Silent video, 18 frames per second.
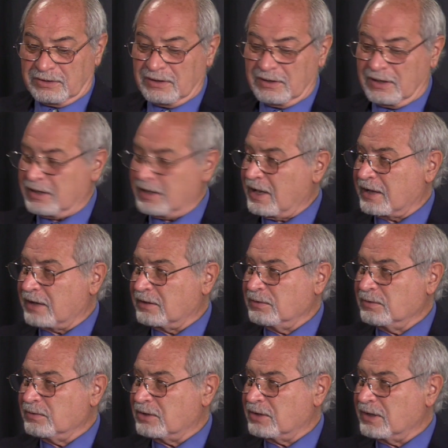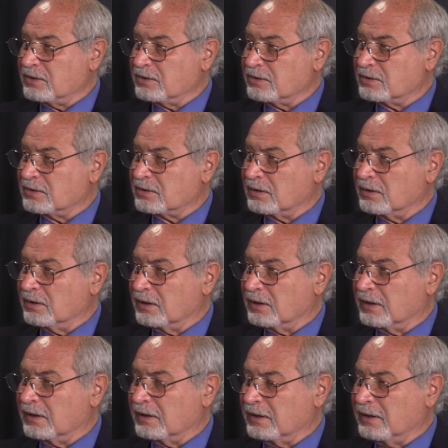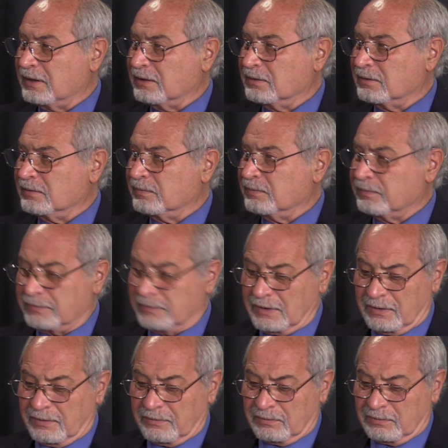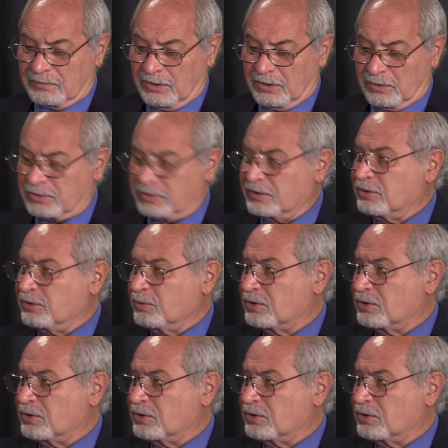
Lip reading: any attitude changes since